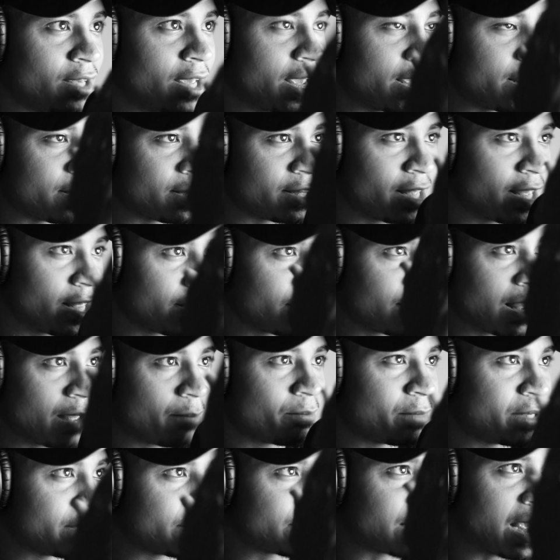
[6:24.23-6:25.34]
And then that
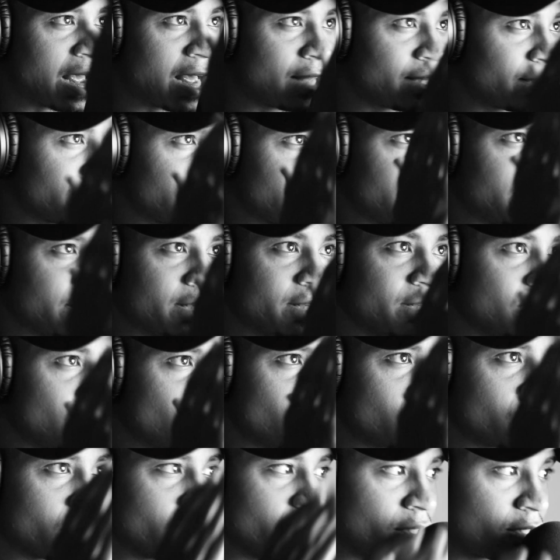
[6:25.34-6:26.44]
mentality
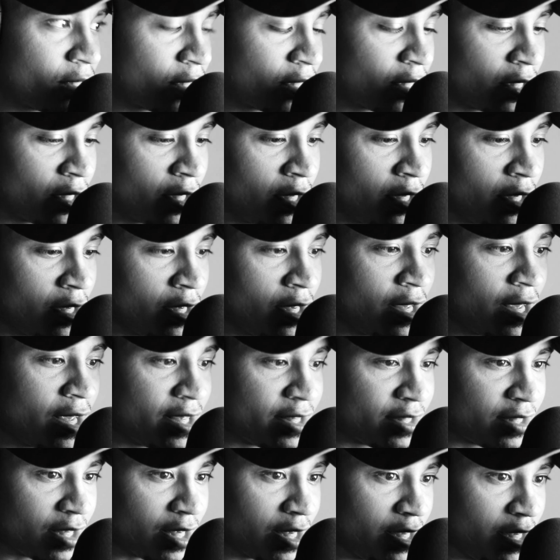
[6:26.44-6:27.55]

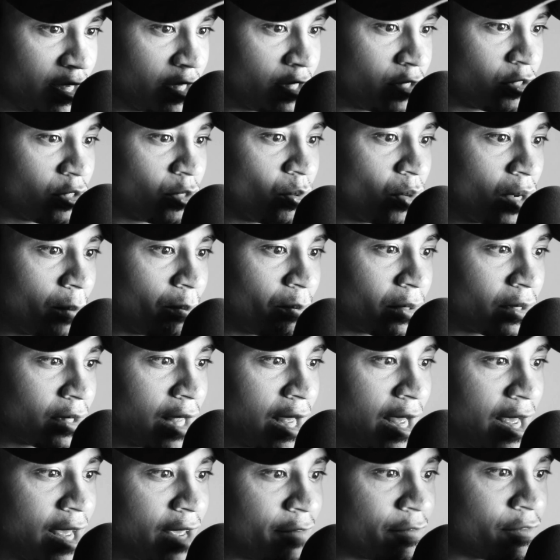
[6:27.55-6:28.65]
is eating you up
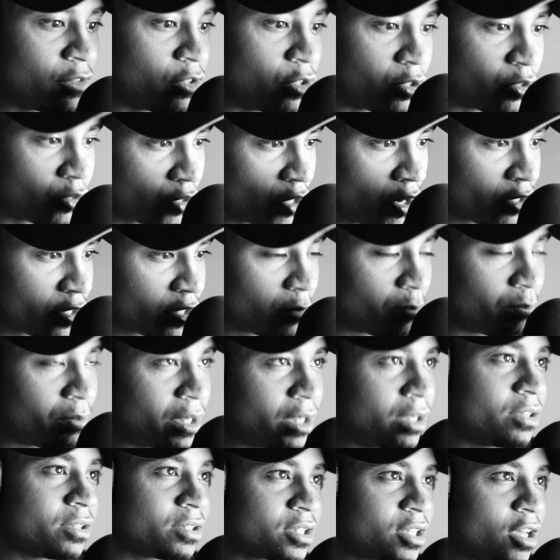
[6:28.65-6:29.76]
alive. You start to
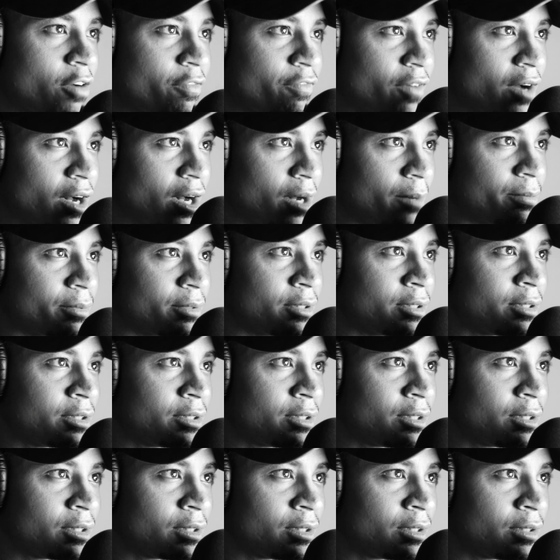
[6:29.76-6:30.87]
beat yourself up.
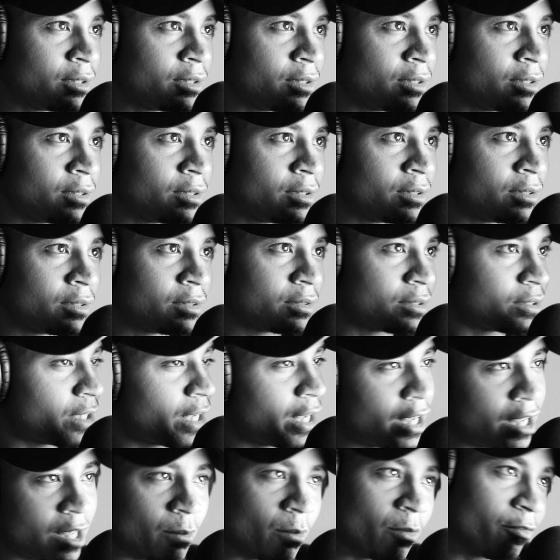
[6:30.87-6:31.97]

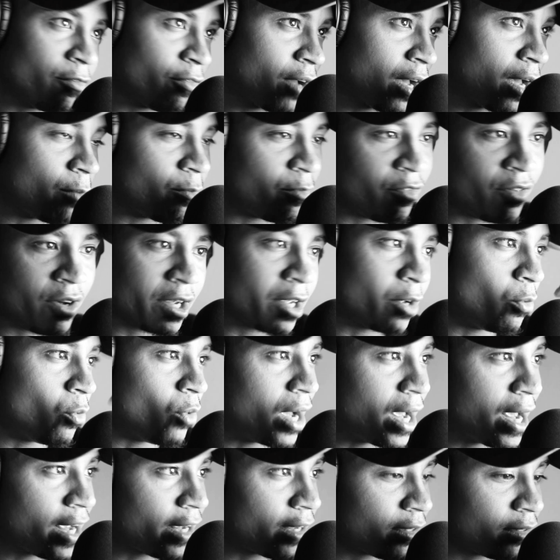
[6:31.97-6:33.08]
Damn, I'm fucking
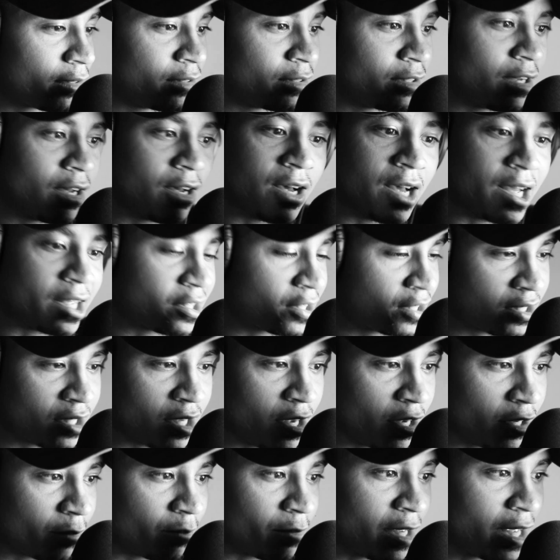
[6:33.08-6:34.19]
whack. Oh, I
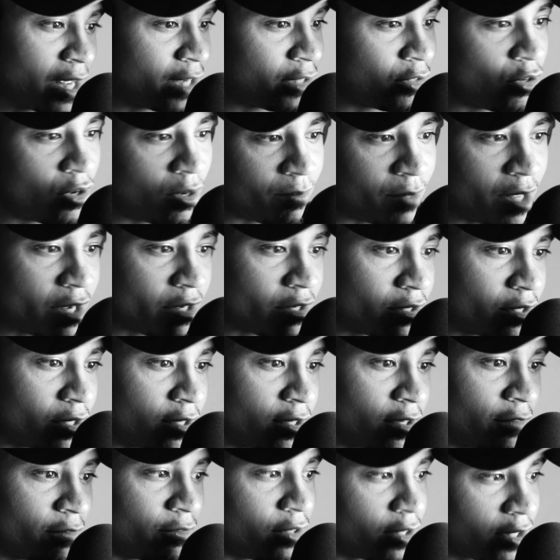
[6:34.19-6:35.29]
suck, man. I know I'm not good
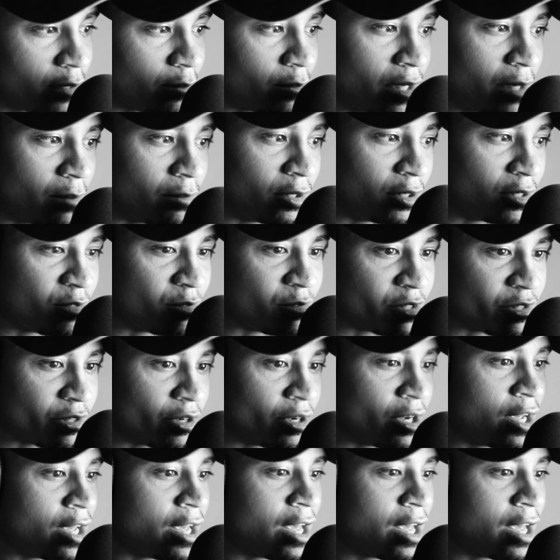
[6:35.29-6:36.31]
enough. Look at me, I'm a loser.